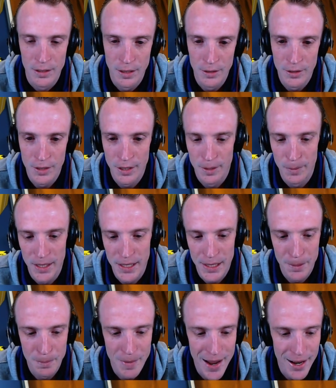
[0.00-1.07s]
I'm just going to be
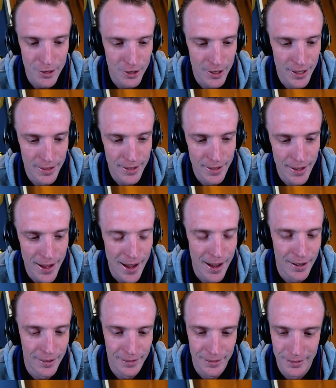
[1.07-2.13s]
smashing into that.